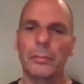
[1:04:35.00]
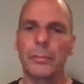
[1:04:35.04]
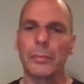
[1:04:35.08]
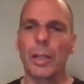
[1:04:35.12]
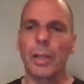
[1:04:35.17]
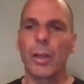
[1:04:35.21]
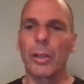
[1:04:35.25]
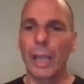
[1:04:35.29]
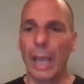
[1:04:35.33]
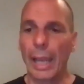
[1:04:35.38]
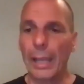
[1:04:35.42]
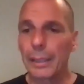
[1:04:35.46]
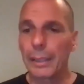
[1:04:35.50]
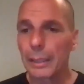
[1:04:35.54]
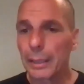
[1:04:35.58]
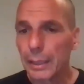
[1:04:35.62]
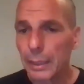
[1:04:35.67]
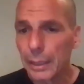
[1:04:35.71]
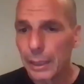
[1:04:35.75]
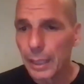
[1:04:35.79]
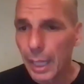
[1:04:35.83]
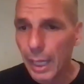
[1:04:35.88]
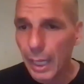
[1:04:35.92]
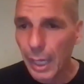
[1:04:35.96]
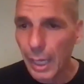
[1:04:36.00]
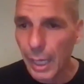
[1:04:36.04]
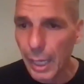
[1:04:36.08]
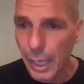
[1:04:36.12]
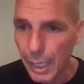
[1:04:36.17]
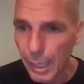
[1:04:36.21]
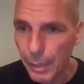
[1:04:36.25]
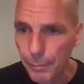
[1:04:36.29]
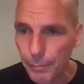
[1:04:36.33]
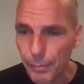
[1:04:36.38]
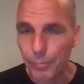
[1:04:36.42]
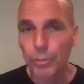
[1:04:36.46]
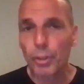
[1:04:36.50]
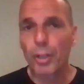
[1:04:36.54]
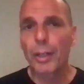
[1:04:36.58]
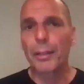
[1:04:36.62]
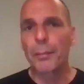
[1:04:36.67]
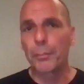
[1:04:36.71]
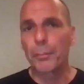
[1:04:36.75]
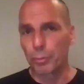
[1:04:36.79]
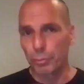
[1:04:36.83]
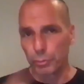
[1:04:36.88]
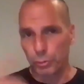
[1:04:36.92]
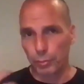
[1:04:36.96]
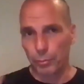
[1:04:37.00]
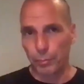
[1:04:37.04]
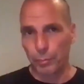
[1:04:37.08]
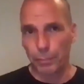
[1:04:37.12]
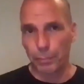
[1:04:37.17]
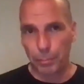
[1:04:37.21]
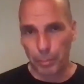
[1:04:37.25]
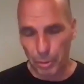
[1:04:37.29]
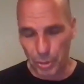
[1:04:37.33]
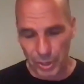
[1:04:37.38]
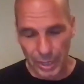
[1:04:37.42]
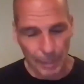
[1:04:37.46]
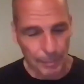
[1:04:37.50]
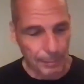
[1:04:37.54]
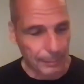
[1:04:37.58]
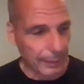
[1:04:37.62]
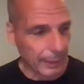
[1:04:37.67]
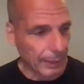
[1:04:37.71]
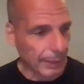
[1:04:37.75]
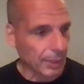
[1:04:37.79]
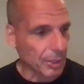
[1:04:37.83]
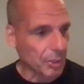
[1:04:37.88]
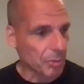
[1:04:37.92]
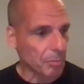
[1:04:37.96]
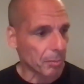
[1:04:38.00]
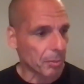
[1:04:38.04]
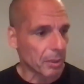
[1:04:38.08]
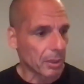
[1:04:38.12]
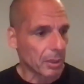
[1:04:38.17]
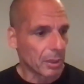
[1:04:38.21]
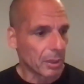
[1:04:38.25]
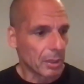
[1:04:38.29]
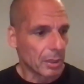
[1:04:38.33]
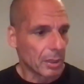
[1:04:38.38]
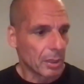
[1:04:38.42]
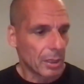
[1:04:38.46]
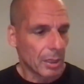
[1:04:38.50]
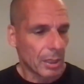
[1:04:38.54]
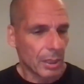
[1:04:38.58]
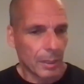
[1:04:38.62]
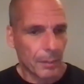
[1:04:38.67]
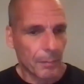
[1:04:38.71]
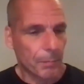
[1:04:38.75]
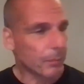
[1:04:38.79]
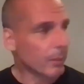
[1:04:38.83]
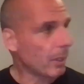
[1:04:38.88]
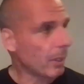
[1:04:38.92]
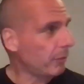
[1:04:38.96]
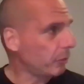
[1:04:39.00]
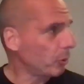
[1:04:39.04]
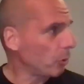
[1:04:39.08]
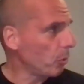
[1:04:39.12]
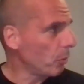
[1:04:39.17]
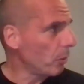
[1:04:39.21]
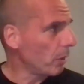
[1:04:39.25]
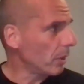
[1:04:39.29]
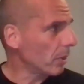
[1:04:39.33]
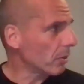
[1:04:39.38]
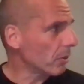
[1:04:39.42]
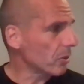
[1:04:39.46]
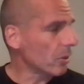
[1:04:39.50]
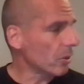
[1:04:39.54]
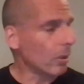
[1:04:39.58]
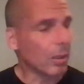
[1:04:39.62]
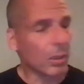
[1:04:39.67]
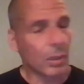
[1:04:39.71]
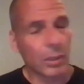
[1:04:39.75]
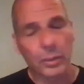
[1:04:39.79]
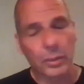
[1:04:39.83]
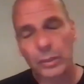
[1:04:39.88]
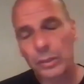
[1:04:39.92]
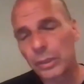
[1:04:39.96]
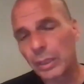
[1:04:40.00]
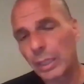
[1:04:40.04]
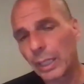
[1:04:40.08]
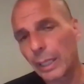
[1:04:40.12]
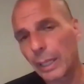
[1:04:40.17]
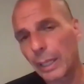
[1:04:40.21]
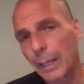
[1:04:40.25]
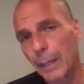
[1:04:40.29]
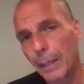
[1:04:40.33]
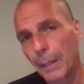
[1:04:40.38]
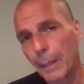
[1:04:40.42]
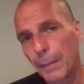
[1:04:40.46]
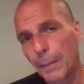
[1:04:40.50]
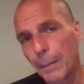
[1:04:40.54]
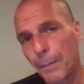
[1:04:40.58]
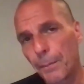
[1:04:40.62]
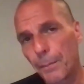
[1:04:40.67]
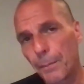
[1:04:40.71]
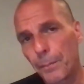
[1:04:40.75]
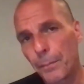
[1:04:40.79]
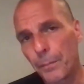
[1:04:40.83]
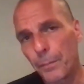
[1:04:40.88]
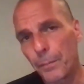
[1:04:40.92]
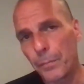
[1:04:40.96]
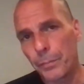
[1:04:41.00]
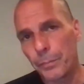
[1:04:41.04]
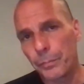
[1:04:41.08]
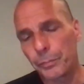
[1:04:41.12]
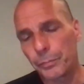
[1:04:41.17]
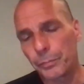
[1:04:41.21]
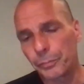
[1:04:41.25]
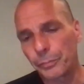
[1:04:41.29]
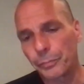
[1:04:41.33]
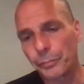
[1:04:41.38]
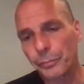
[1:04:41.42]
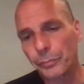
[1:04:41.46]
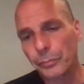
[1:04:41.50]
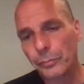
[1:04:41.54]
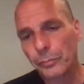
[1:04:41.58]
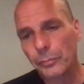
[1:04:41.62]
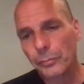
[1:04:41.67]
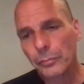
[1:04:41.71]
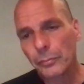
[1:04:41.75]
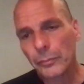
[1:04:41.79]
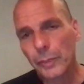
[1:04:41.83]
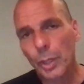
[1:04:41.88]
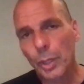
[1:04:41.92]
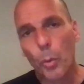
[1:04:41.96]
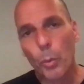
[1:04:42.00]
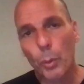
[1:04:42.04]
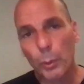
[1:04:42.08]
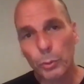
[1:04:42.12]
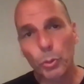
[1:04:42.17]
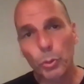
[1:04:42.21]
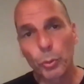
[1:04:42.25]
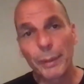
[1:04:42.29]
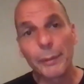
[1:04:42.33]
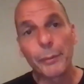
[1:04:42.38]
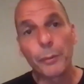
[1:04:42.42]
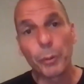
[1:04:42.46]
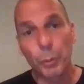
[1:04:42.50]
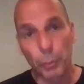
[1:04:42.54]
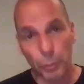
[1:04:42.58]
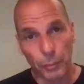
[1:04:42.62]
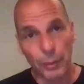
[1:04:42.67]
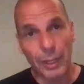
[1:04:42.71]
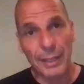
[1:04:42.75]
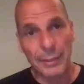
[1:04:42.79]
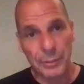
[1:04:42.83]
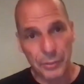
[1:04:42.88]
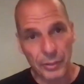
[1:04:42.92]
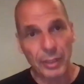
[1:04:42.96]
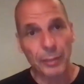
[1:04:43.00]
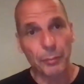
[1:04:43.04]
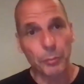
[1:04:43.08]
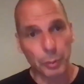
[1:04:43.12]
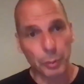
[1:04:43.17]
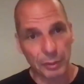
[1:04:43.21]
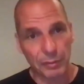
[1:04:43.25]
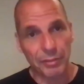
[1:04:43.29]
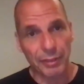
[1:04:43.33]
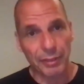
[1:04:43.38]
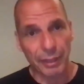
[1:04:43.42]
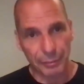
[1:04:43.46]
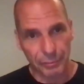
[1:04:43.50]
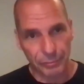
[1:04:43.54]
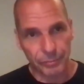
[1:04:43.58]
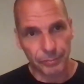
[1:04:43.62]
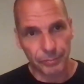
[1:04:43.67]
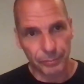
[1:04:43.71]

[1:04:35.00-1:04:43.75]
Okay, before I move to post-capitalism, a few words on what do we do as DiEM25,